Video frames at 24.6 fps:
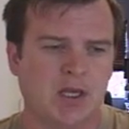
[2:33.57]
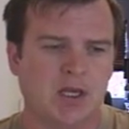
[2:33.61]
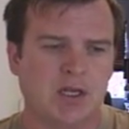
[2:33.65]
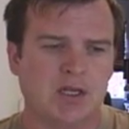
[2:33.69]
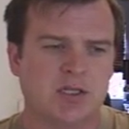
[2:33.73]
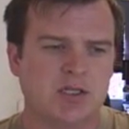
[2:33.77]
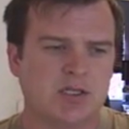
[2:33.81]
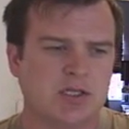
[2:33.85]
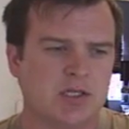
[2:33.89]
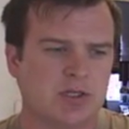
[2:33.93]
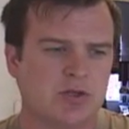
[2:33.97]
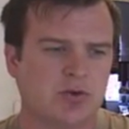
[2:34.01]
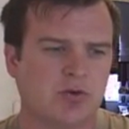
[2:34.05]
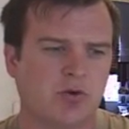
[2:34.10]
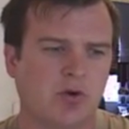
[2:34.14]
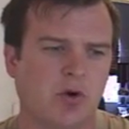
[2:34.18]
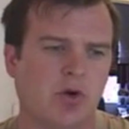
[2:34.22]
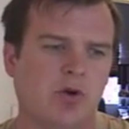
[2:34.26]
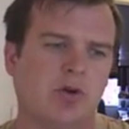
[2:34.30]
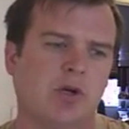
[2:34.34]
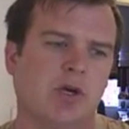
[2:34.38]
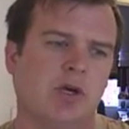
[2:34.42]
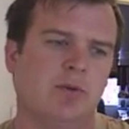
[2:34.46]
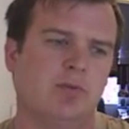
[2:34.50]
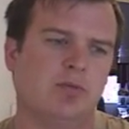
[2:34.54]
She'd
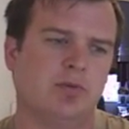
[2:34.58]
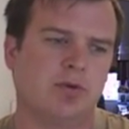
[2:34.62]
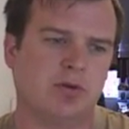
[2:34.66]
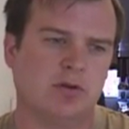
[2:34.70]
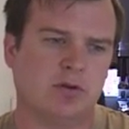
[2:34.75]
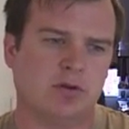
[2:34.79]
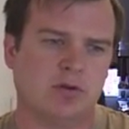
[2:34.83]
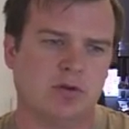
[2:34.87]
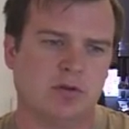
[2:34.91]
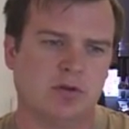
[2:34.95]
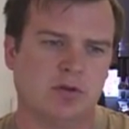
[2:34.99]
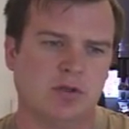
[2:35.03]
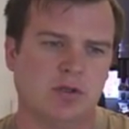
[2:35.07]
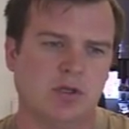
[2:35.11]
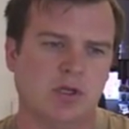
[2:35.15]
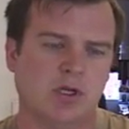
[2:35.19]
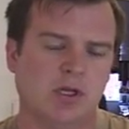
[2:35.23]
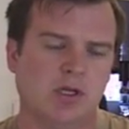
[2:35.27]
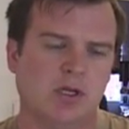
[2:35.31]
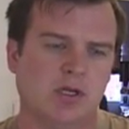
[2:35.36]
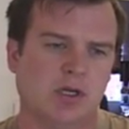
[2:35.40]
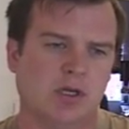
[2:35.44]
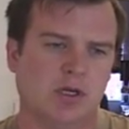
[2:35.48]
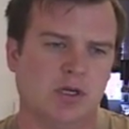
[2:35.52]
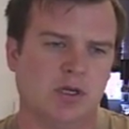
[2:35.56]
grown up
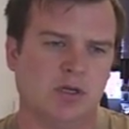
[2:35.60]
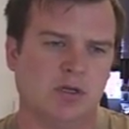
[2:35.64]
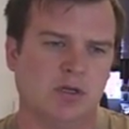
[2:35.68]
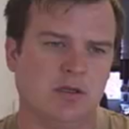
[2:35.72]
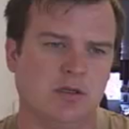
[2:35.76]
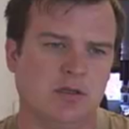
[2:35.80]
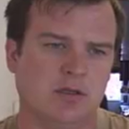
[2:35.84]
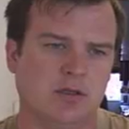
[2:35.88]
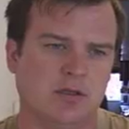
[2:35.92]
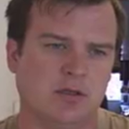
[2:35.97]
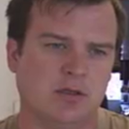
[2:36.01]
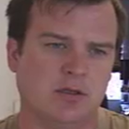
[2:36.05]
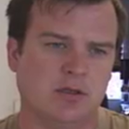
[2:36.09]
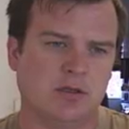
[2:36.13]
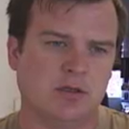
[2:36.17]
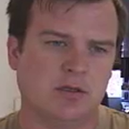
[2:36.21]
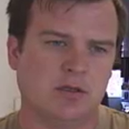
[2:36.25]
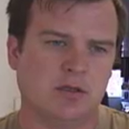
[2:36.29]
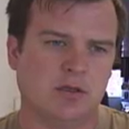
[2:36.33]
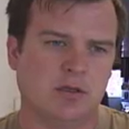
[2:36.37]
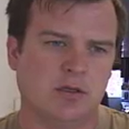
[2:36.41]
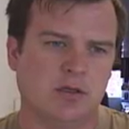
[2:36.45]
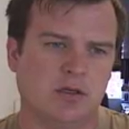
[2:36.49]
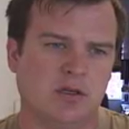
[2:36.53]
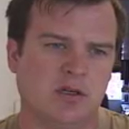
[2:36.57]
in a
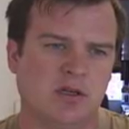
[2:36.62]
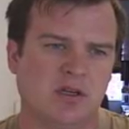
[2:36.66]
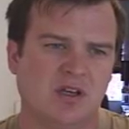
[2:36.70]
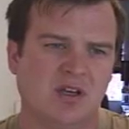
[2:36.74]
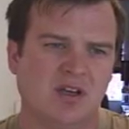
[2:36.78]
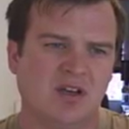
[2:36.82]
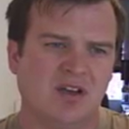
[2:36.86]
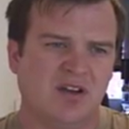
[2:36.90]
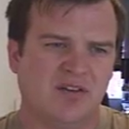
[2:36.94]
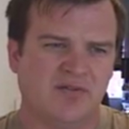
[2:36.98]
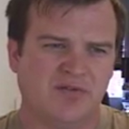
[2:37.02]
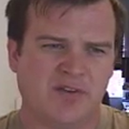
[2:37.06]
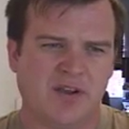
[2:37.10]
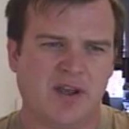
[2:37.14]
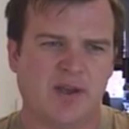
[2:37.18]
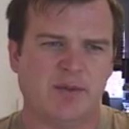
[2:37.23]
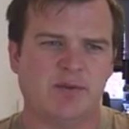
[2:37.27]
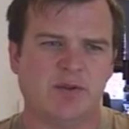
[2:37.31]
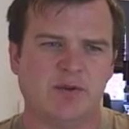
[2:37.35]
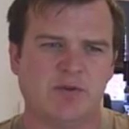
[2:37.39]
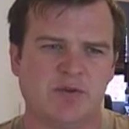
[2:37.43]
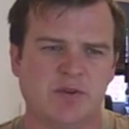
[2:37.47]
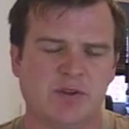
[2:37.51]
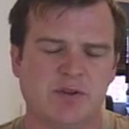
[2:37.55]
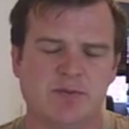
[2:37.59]

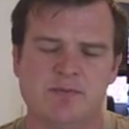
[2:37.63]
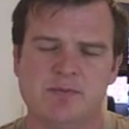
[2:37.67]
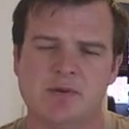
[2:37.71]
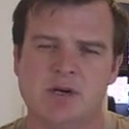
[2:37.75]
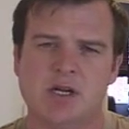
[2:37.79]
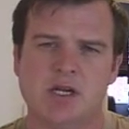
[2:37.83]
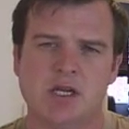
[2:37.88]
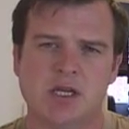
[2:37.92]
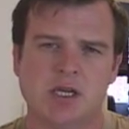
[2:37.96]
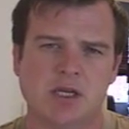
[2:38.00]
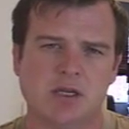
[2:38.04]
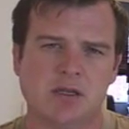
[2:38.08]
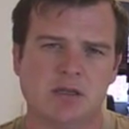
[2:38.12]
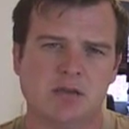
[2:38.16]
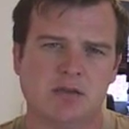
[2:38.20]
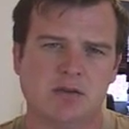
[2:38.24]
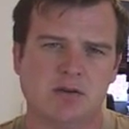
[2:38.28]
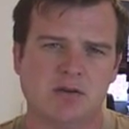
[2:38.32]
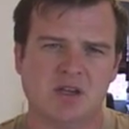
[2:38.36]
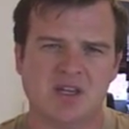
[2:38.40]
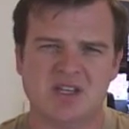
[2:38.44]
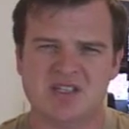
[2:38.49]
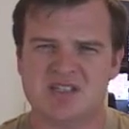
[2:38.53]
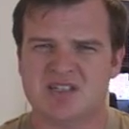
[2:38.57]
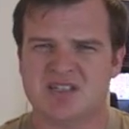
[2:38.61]
family with money
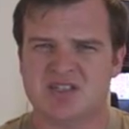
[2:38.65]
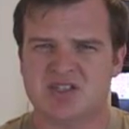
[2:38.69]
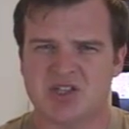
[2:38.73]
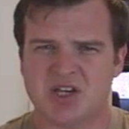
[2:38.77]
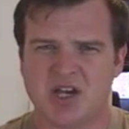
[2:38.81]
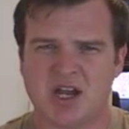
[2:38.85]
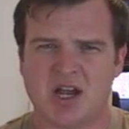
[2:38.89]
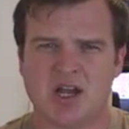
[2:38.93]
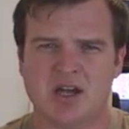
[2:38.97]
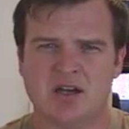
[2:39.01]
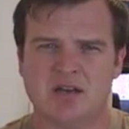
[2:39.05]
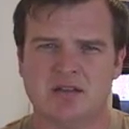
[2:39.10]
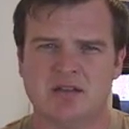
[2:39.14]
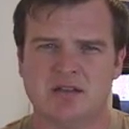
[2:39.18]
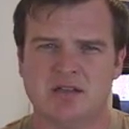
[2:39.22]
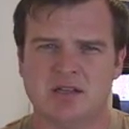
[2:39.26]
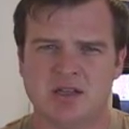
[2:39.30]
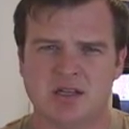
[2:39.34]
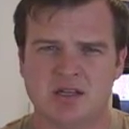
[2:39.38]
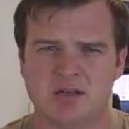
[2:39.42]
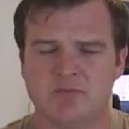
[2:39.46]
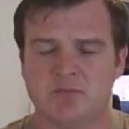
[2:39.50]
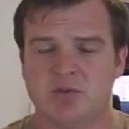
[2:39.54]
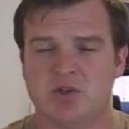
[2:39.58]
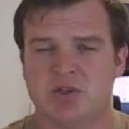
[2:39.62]
as a child, and
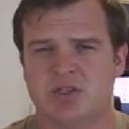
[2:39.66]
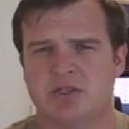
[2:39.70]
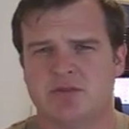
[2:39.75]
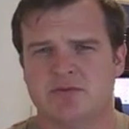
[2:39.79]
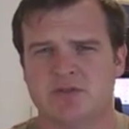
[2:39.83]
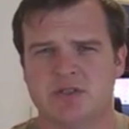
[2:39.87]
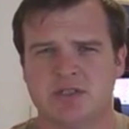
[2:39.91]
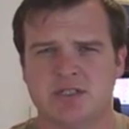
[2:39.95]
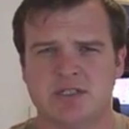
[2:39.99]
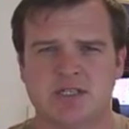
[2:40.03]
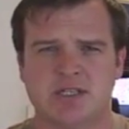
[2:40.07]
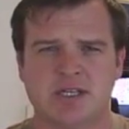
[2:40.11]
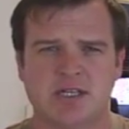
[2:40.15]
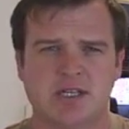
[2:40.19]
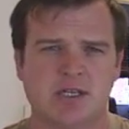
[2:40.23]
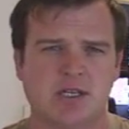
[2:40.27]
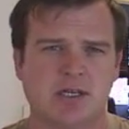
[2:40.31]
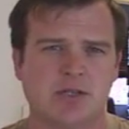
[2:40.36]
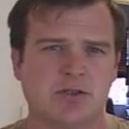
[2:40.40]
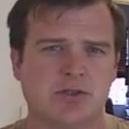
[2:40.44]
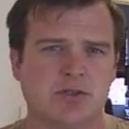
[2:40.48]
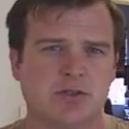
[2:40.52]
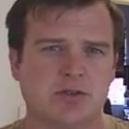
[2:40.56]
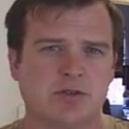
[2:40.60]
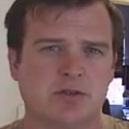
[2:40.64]
then when she was a
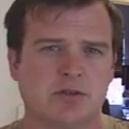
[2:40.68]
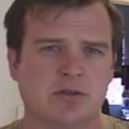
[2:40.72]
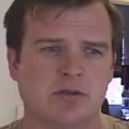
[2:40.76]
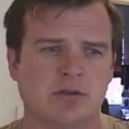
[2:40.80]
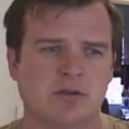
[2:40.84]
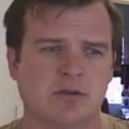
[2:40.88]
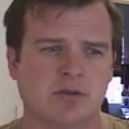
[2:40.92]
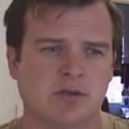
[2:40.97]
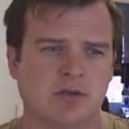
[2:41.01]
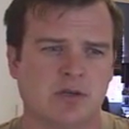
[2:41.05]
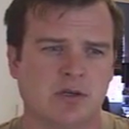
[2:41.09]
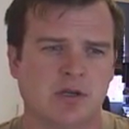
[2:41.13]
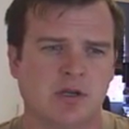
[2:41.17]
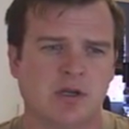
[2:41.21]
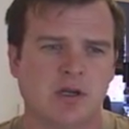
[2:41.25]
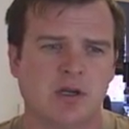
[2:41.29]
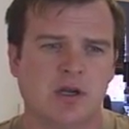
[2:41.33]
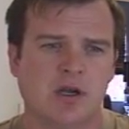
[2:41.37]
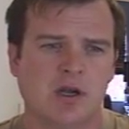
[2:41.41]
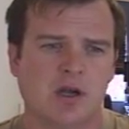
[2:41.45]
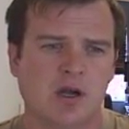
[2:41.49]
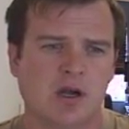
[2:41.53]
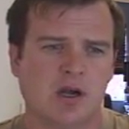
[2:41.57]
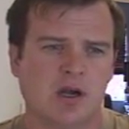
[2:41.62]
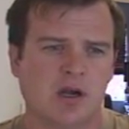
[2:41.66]
teenager,
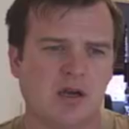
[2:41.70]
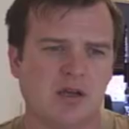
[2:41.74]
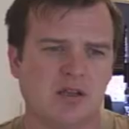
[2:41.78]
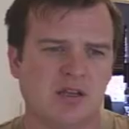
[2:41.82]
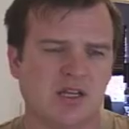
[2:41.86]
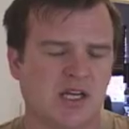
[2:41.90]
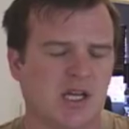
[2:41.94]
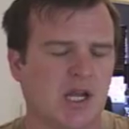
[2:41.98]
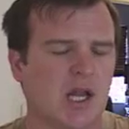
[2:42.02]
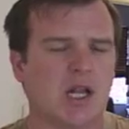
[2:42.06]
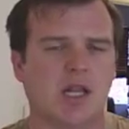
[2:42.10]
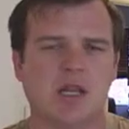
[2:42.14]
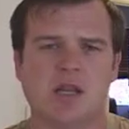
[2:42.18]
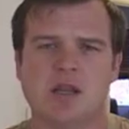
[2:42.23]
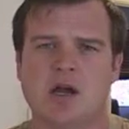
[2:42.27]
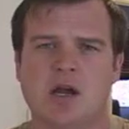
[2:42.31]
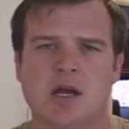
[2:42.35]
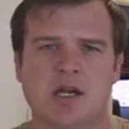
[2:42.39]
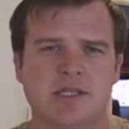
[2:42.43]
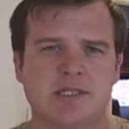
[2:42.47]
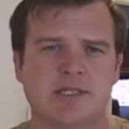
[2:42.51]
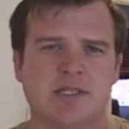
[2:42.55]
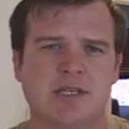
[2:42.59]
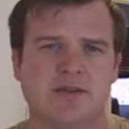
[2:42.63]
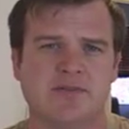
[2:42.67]
they kind of
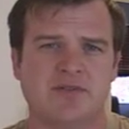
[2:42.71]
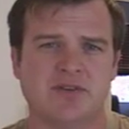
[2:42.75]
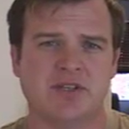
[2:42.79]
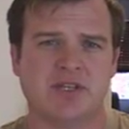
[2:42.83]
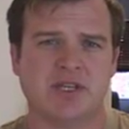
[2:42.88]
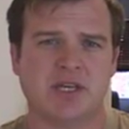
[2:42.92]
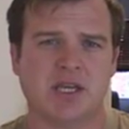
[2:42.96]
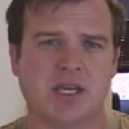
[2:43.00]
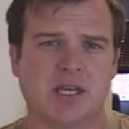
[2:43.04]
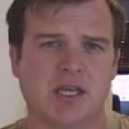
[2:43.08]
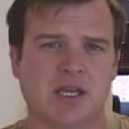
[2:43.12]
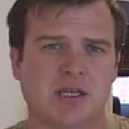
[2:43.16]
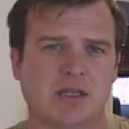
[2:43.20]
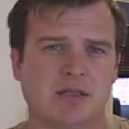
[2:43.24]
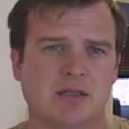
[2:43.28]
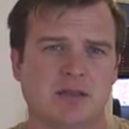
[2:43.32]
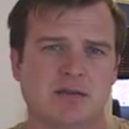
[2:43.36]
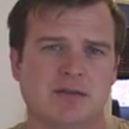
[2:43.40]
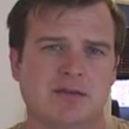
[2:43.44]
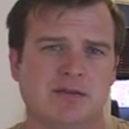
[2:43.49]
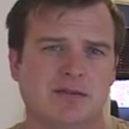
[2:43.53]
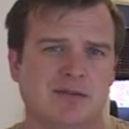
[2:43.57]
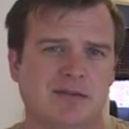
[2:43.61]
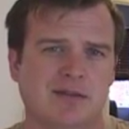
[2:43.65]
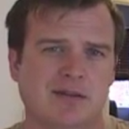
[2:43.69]
lost everything,
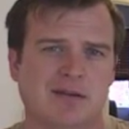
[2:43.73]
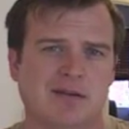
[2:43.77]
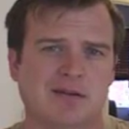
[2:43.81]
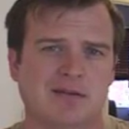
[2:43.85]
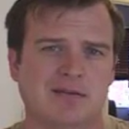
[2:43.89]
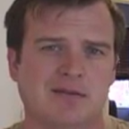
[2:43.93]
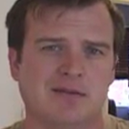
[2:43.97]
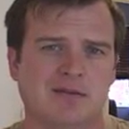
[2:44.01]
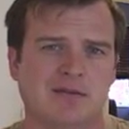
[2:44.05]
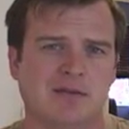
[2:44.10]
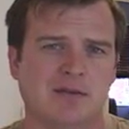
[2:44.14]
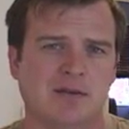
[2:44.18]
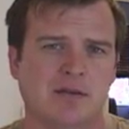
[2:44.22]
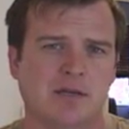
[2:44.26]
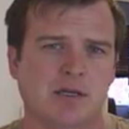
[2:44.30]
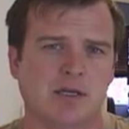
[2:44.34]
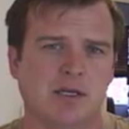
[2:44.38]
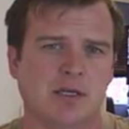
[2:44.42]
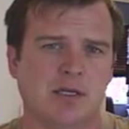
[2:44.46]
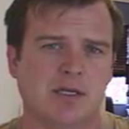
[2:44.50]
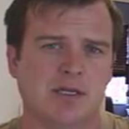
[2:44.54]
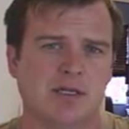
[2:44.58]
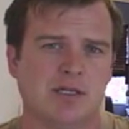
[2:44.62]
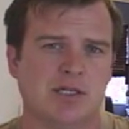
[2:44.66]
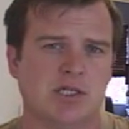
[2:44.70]
and,
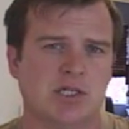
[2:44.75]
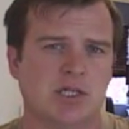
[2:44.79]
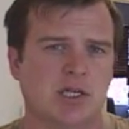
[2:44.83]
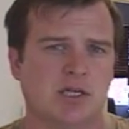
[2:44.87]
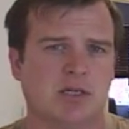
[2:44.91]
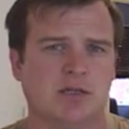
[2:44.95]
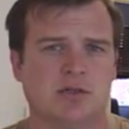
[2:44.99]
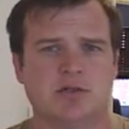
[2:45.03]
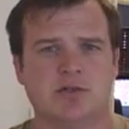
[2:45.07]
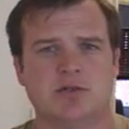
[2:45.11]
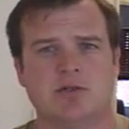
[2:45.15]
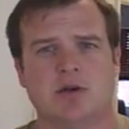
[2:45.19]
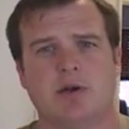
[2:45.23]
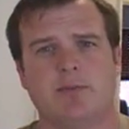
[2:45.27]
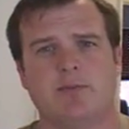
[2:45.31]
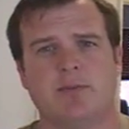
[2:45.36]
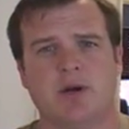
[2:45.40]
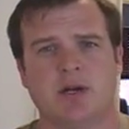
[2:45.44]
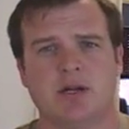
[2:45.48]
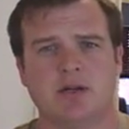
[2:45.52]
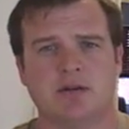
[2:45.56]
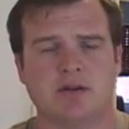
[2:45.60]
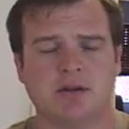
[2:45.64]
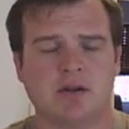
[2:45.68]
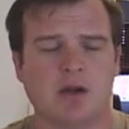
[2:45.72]
she had to drop
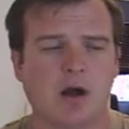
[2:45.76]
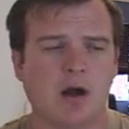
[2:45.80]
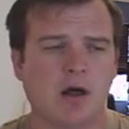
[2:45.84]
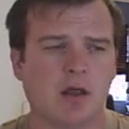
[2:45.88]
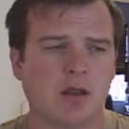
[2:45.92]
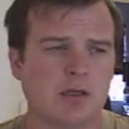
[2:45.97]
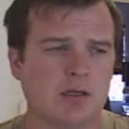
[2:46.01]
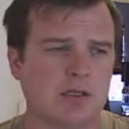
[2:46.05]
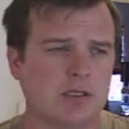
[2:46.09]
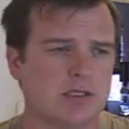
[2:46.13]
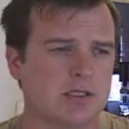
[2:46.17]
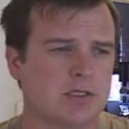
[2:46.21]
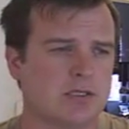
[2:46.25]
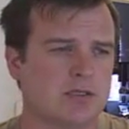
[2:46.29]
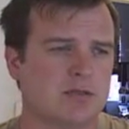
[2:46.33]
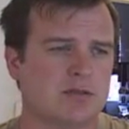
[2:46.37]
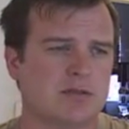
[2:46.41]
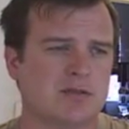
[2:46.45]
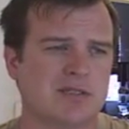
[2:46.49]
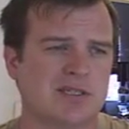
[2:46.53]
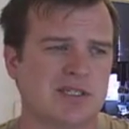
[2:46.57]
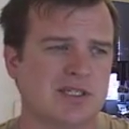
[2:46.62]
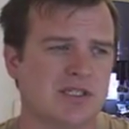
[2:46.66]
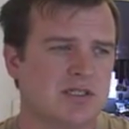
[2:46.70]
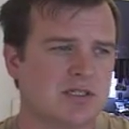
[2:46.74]
out of college,
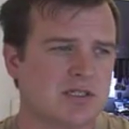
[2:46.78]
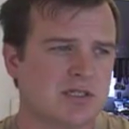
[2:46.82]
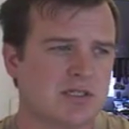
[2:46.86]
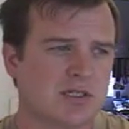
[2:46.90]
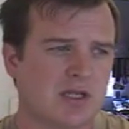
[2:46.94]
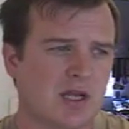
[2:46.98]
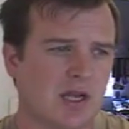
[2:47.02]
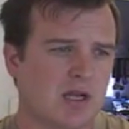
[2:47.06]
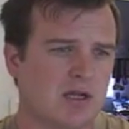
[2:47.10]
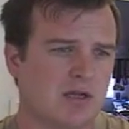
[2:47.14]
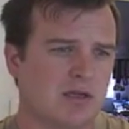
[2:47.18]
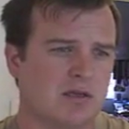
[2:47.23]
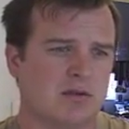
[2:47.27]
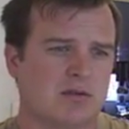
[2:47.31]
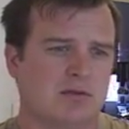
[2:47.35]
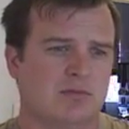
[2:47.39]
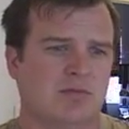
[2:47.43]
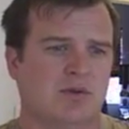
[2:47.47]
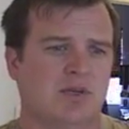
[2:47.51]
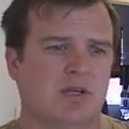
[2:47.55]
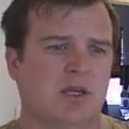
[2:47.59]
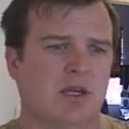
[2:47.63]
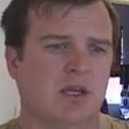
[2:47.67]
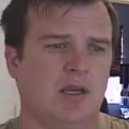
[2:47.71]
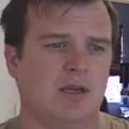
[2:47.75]
and she just kind of
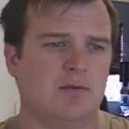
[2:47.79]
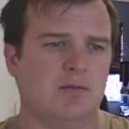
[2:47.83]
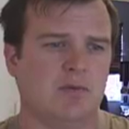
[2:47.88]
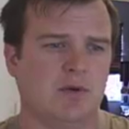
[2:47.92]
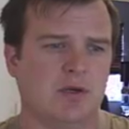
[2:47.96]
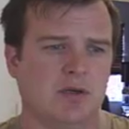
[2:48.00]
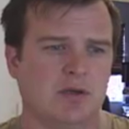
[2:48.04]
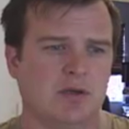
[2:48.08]
became